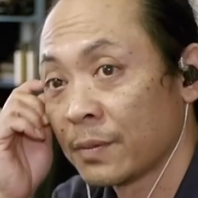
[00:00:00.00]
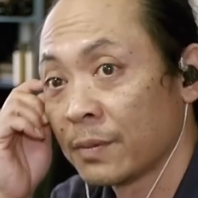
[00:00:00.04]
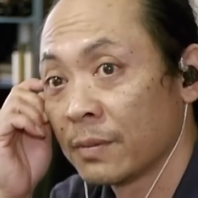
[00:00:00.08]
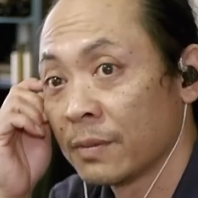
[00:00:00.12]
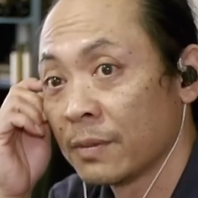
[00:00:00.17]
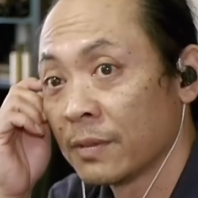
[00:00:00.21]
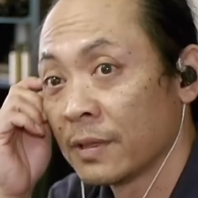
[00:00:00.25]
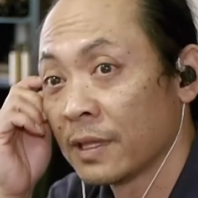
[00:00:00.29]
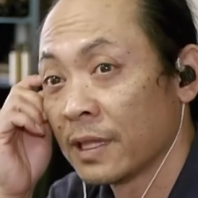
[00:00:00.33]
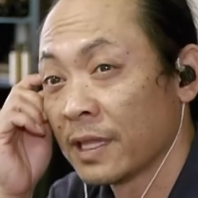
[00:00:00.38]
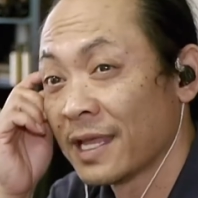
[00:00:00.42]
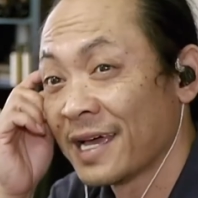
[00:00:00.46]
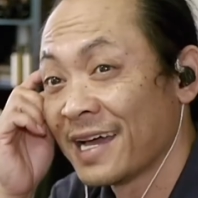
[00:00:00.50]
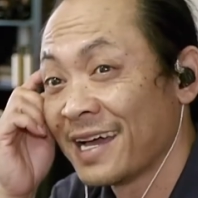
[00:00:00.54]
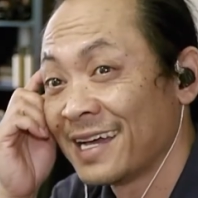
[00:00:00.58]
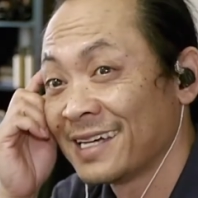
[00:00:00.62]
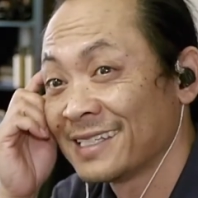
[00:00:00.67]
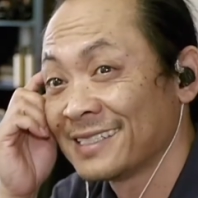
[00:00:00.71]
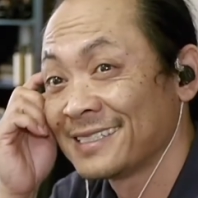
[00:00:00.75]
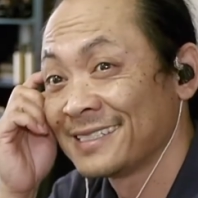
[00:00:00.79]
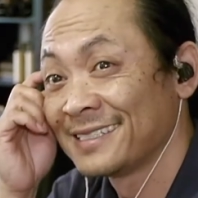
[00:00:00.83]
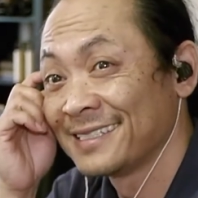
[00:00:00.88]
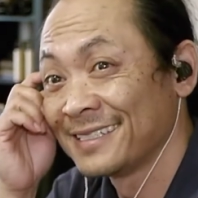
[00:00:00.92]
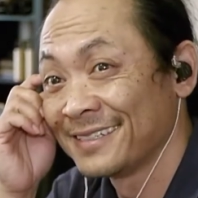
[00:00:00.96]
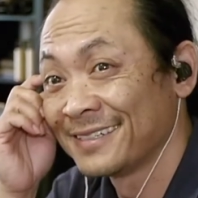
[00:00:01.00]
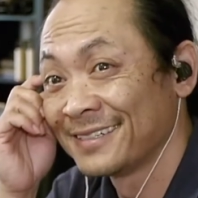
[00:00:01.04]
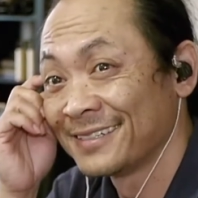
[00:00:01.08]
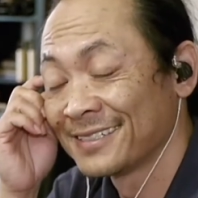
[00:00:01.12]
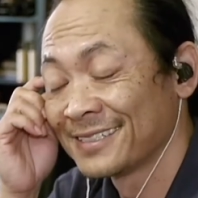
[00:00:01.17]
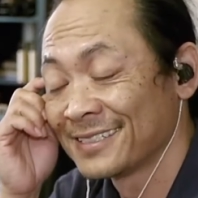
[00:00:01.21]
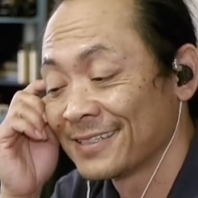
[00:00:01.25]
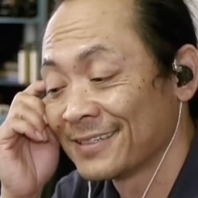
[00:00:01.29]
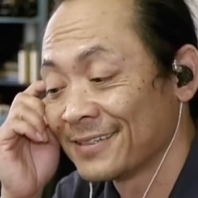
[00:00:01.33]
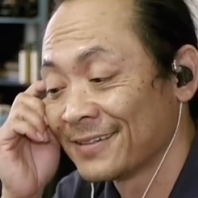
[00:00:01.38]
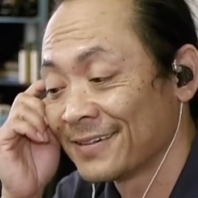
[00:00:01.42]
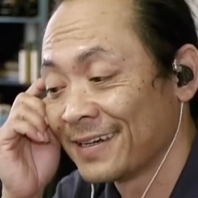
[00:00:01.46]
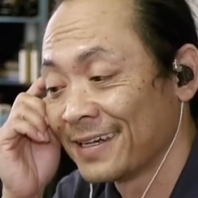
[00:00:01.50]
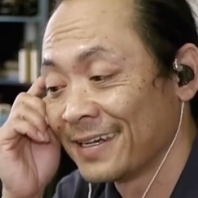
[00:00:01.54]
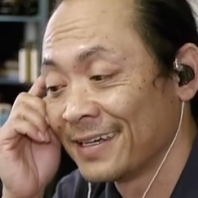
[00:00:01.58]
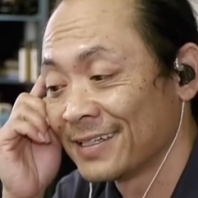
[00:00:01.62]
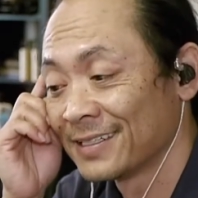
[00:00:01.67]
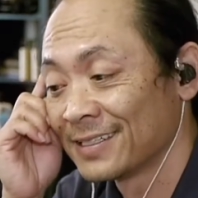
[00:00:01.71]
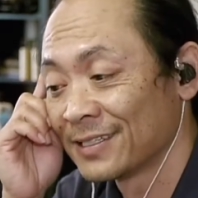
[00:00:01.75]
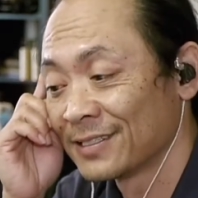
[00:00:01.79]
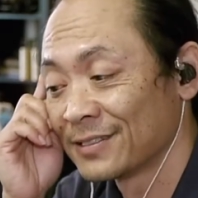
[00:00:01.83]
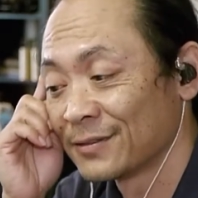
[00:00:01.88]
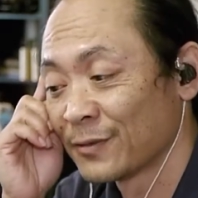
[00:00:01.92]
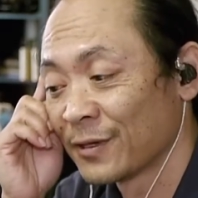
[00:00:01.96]
last year, so I held
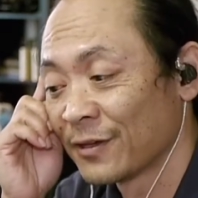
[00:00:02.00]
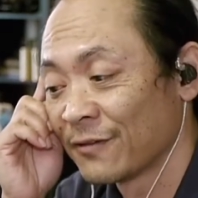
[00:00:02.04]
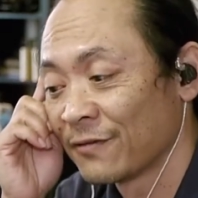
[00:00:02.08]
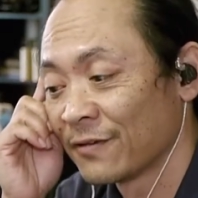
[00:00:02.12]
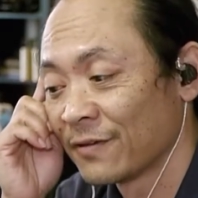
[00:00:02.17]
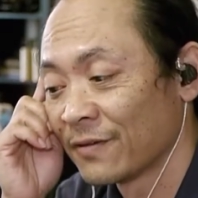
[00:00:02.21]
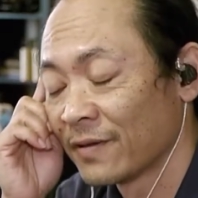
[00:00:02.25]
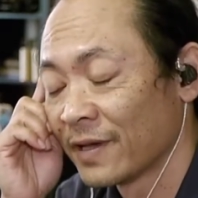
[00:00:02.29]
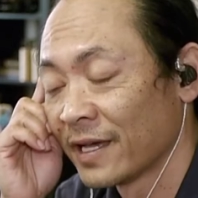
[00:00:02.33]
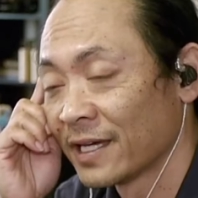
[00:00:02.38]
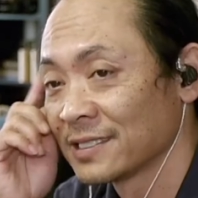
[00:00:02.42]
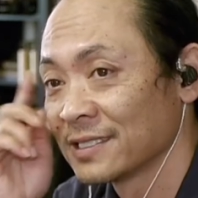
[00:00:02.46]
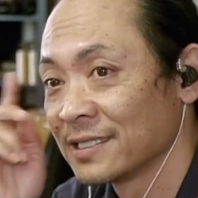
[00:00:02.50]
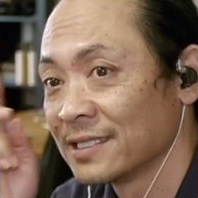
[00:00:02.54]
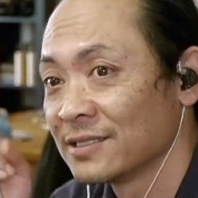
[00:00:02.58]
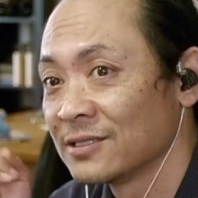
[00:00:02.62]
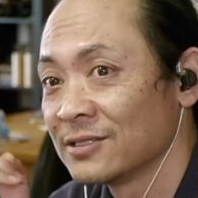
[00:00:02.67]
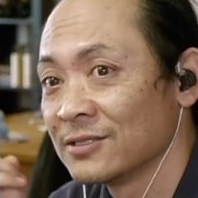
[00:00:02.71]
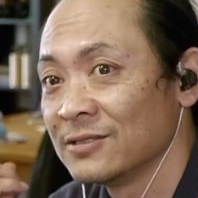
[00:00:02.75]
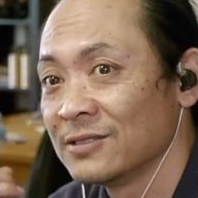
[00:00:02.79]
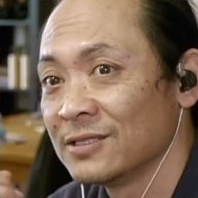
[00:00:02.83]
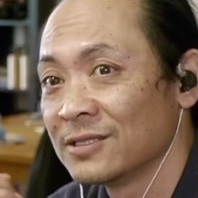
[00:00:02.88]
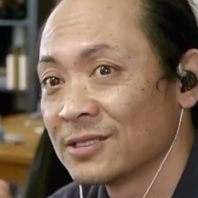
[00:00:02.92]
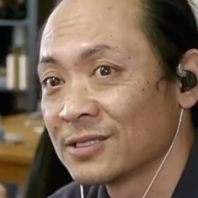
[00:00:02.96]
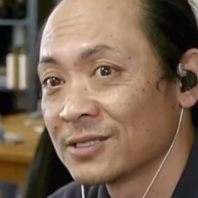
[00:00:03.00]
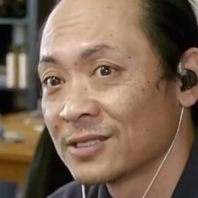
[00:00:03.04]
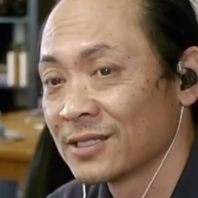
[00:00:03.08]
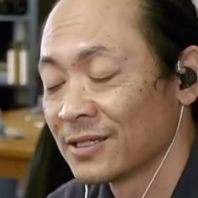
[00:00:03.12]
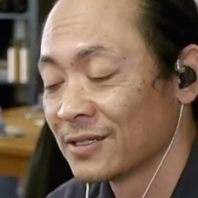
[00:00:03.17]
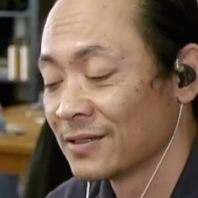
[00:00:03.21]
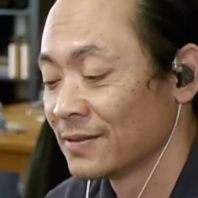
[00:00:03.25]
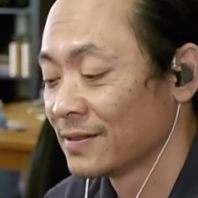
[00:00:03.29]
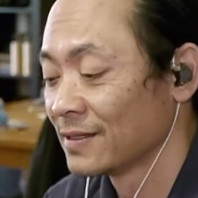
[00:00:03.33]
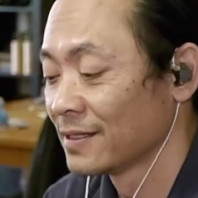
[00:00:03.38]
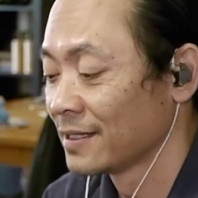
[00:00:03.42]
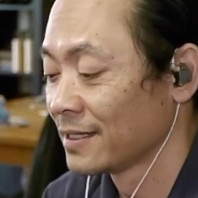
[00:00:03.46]
on to my phone. Actually, 2 years ago.